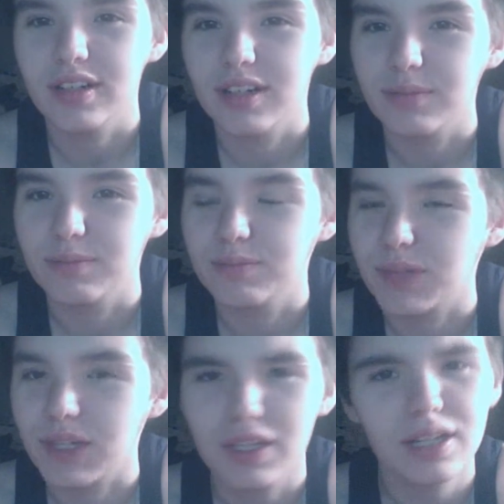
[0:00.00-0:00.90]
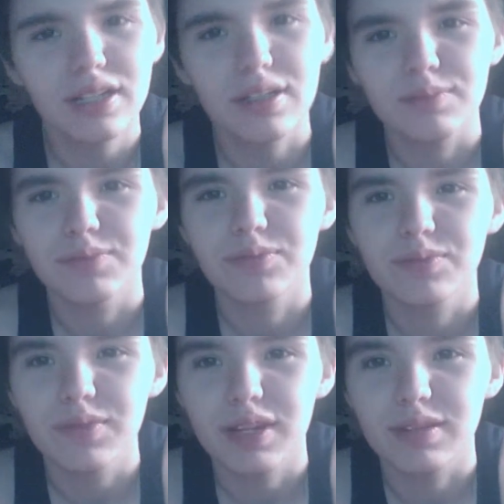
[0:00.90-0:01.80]
I think that's it.
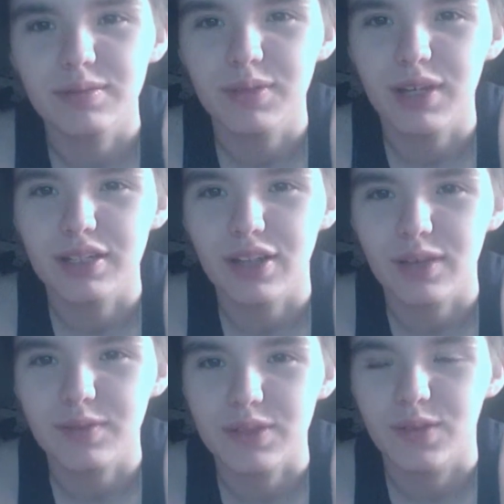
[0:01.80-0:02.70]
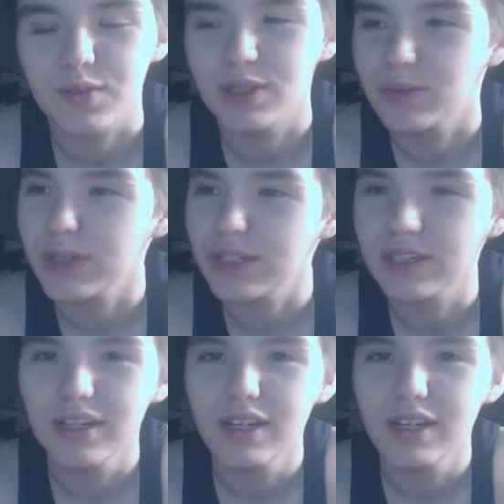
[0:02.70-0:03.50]
Yeah, okay, that's all I have to say for this week.